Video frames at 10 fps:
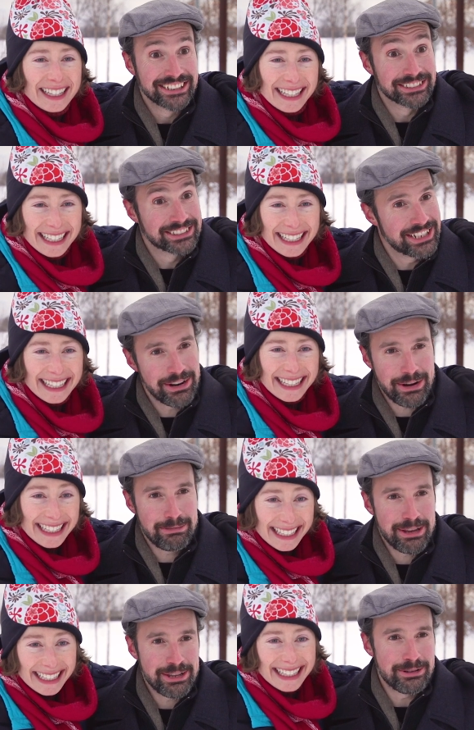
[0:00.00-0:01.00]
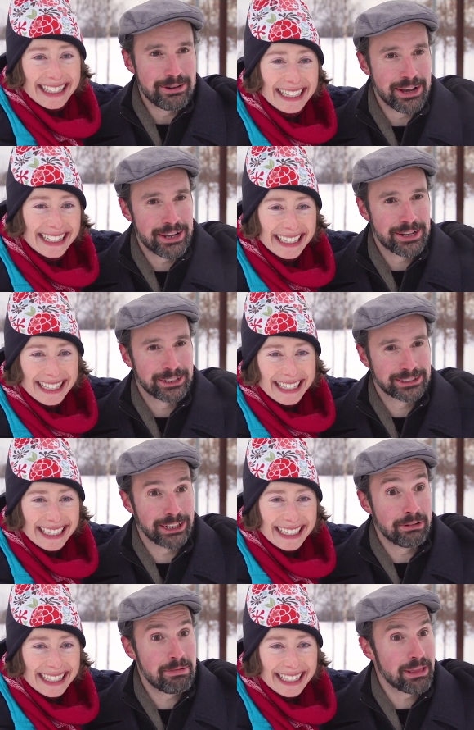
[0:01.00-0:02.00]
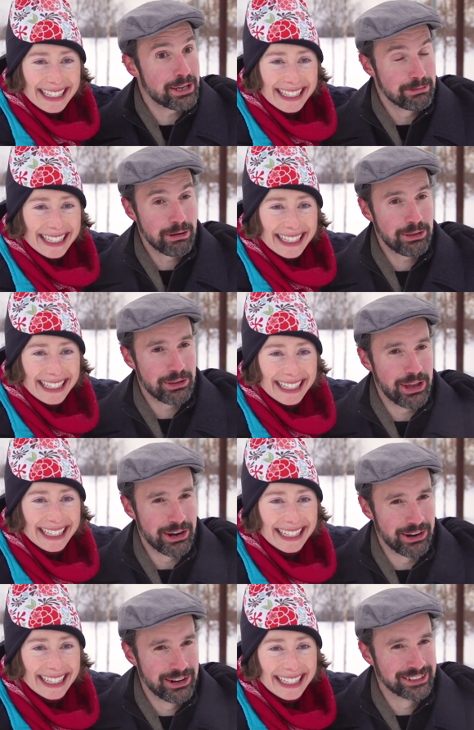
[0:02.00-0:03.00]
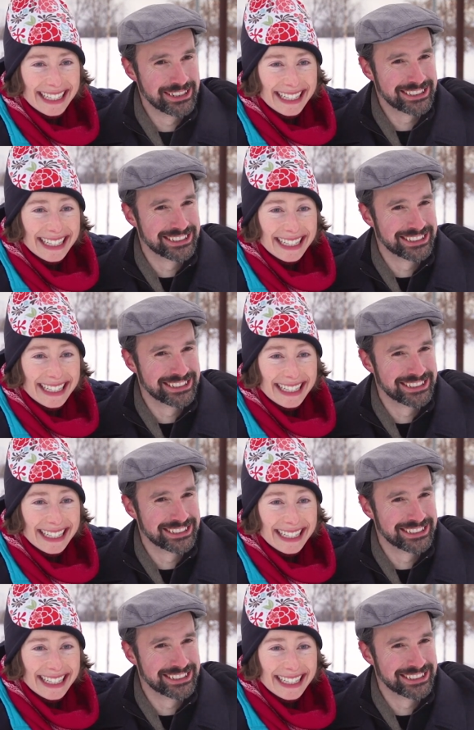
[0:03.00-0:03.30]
Speaker 1: You're scaring me. You sounded a bit like your mother there.